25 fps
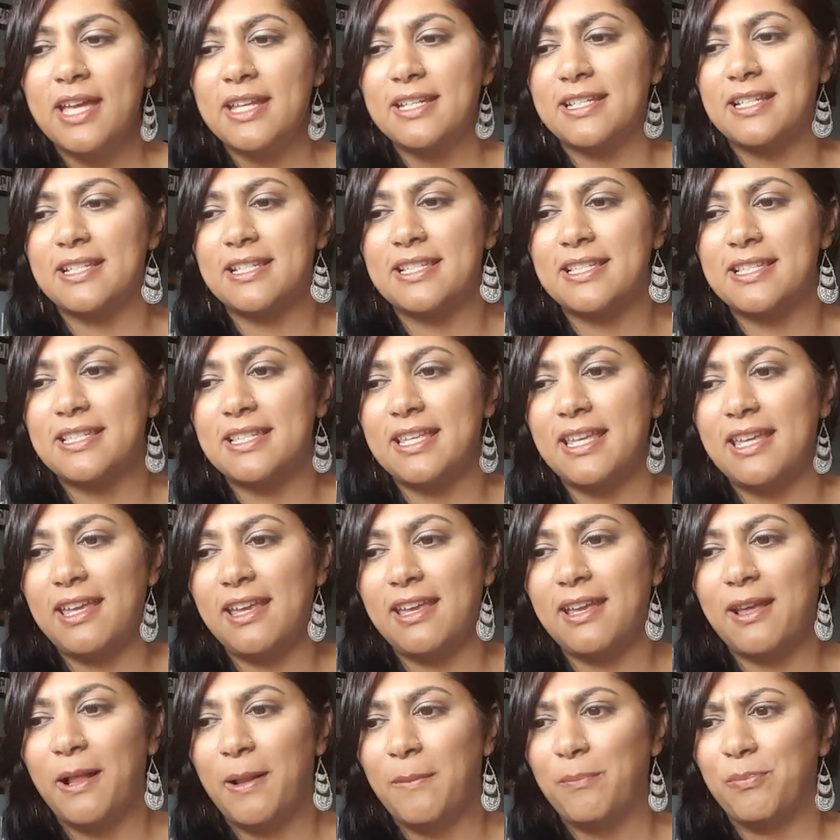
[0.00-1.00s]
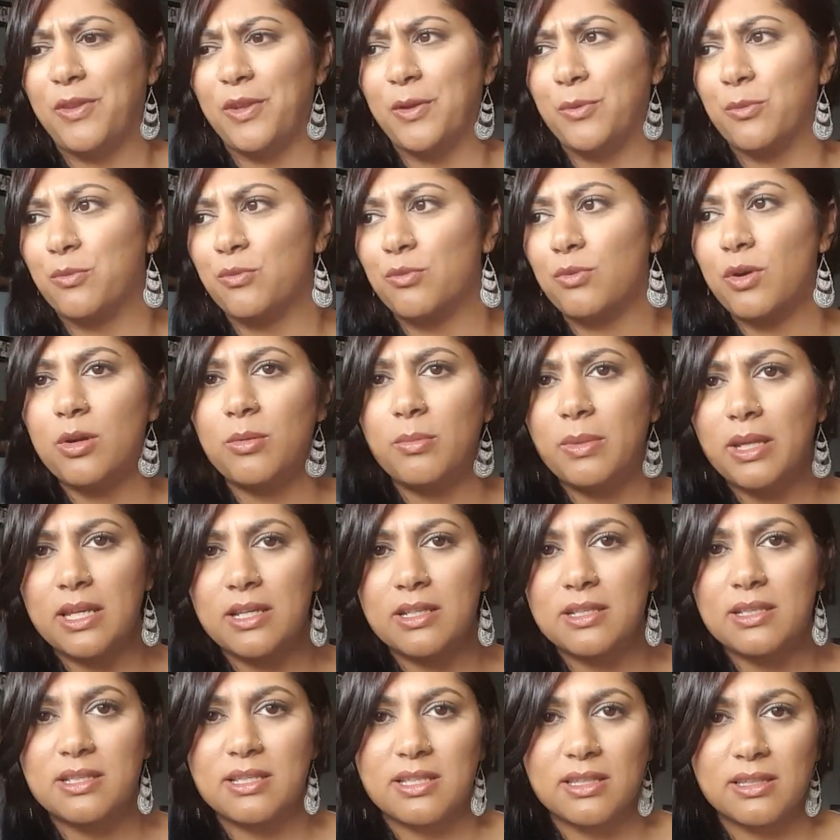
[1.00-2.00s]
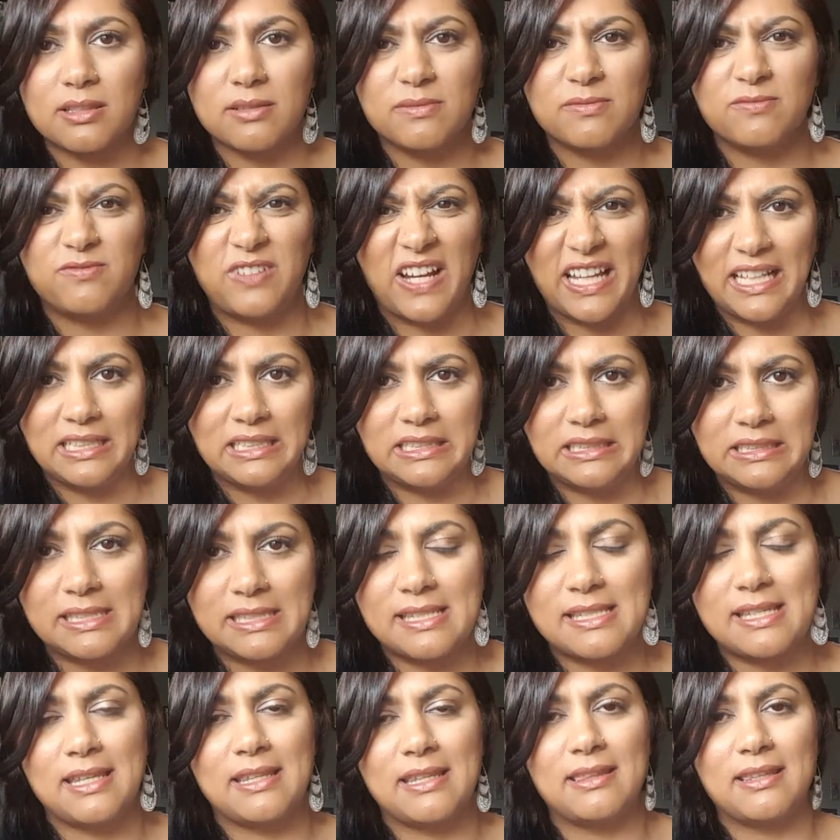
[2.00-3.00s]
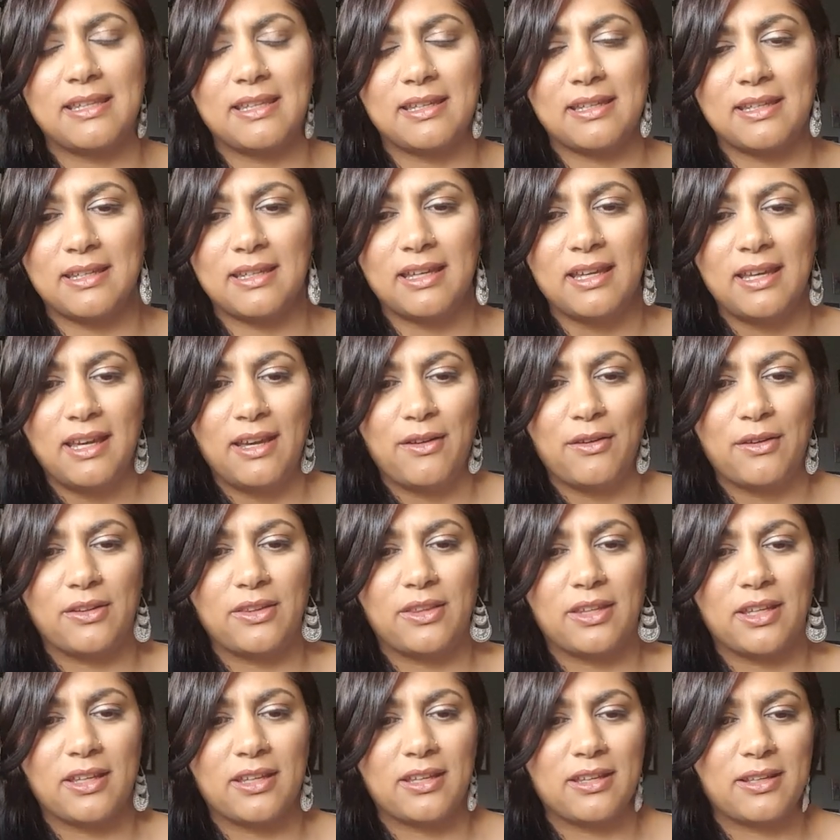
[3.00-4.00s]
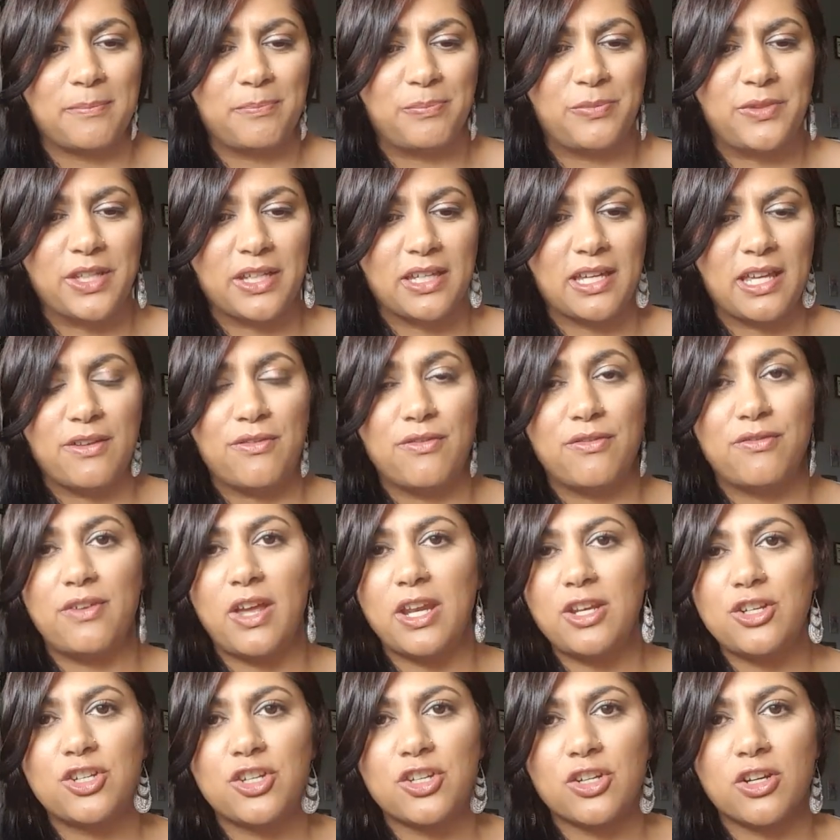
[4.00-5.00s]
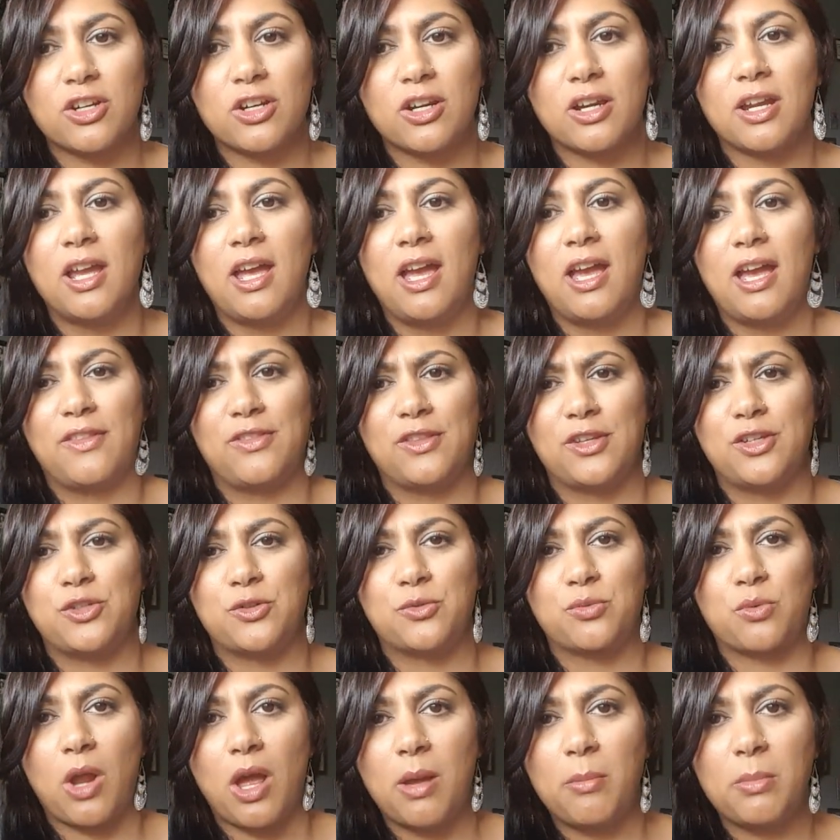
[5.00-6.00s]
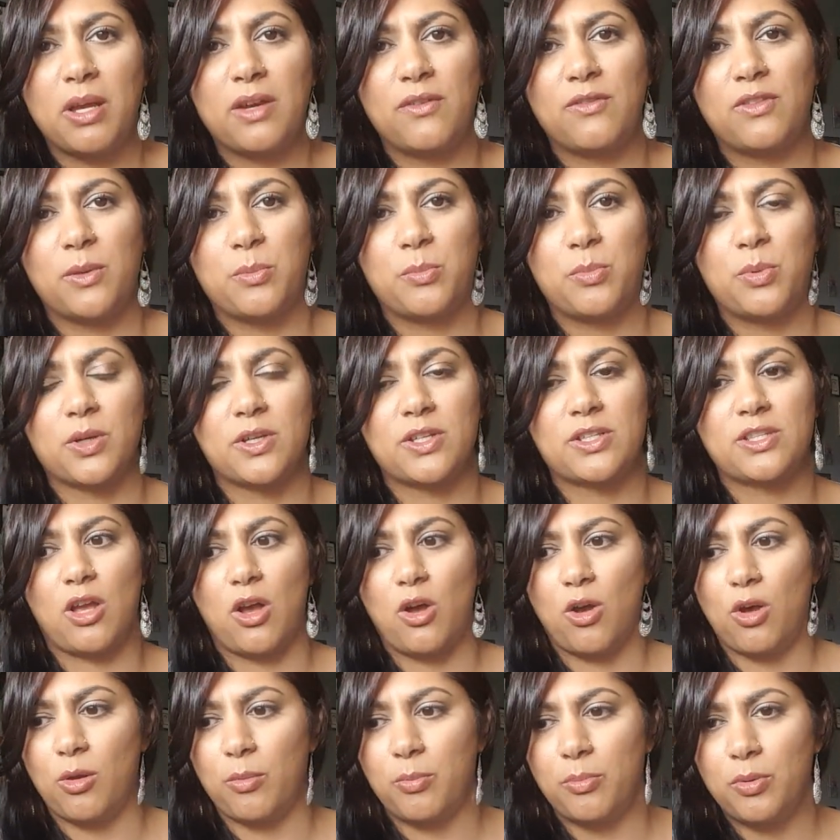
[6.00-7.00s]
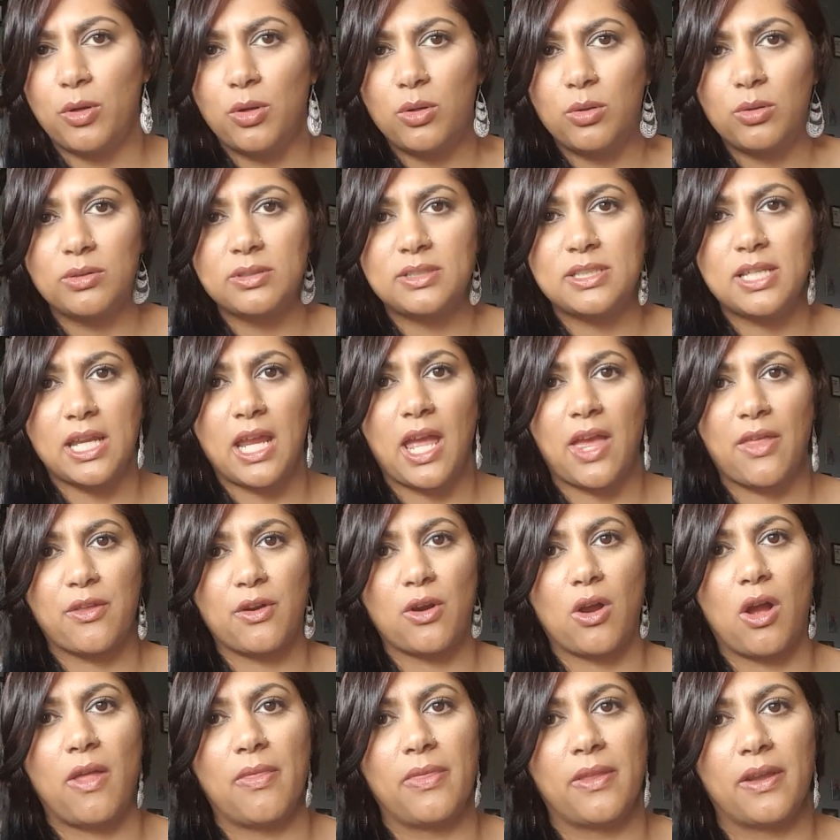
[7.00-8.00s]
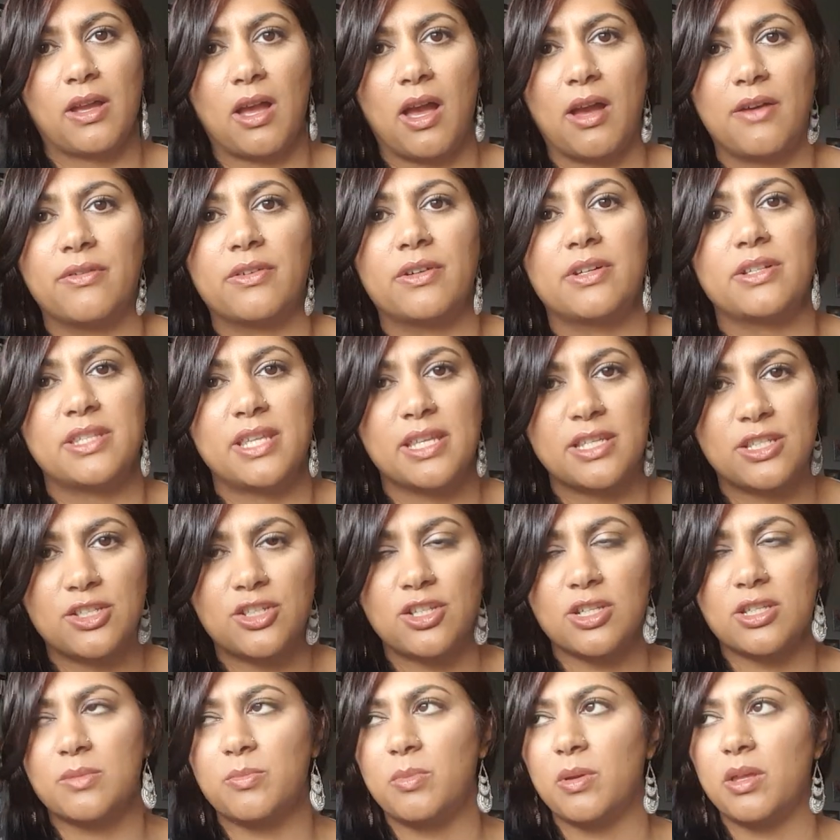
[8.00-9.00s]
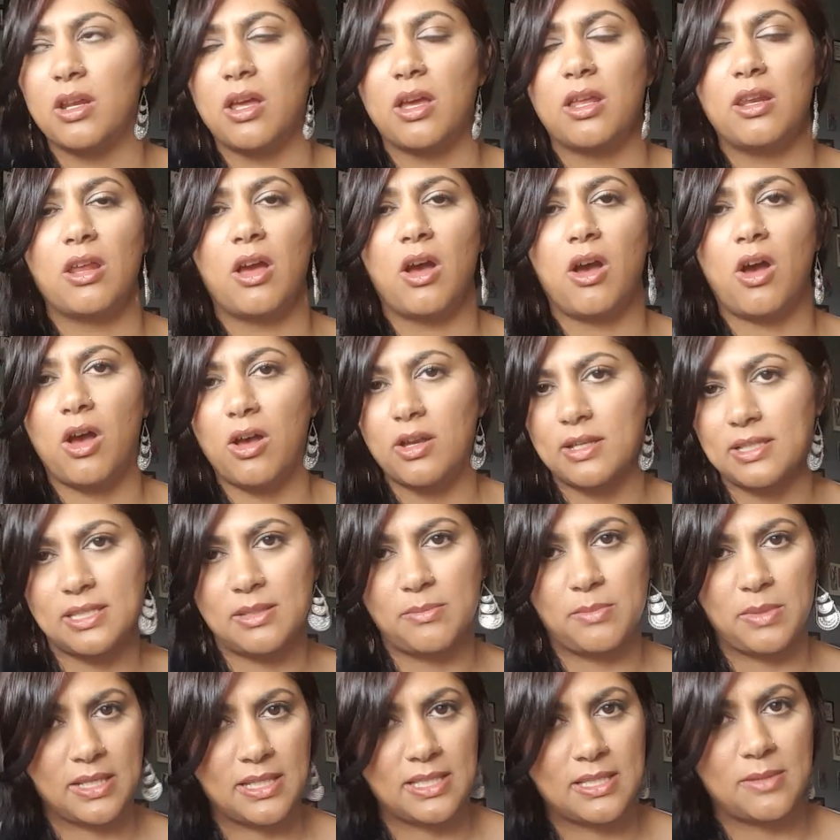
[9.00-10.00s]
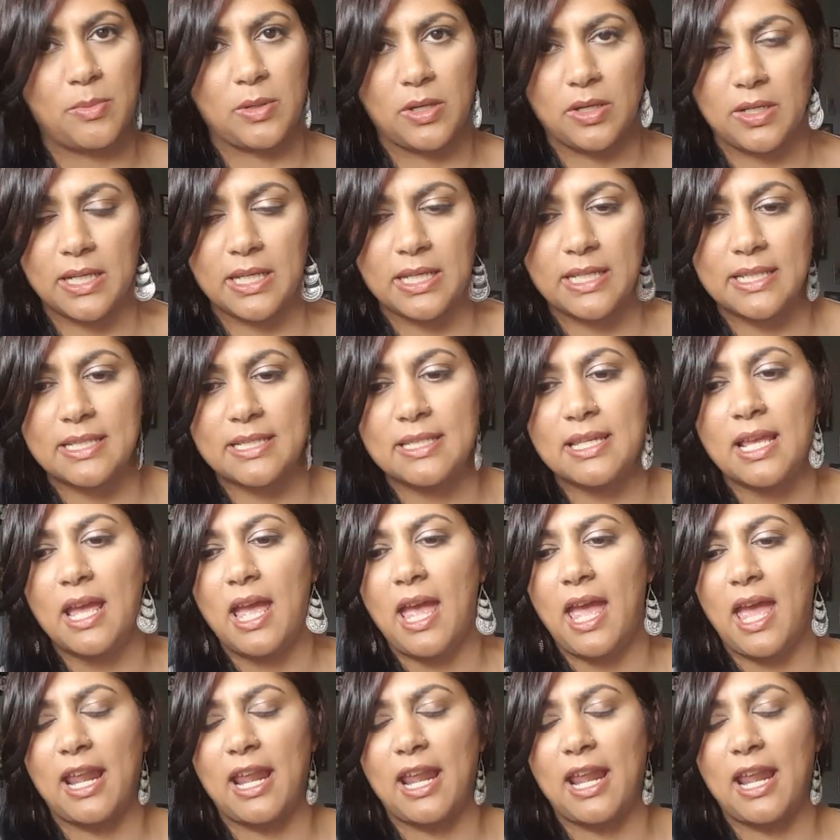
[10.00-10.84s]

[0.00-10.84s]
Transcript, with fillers: to see the romance and the violence and the, the, the adventure and the drama of the books all pulled together on the covers has just been an awesome experience,